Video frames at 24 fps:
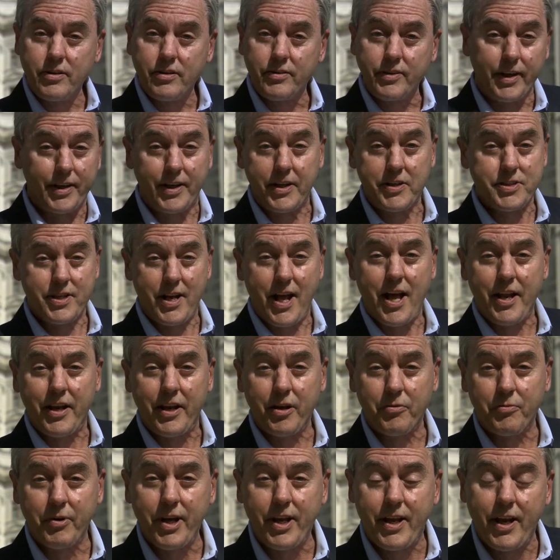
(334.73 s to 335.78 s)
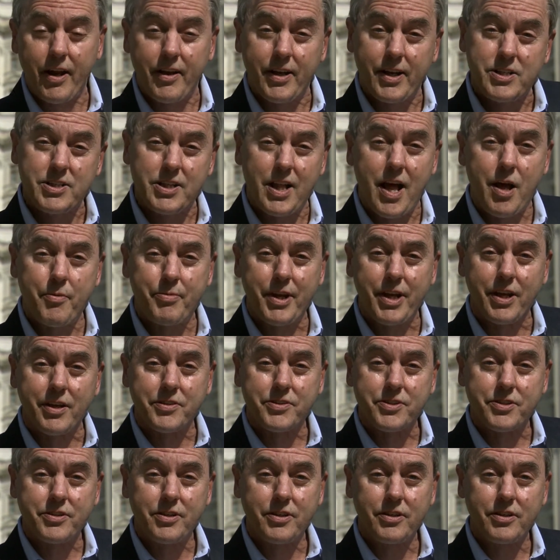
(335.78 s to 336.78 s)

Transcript: then he's not Henry County's lobbyist.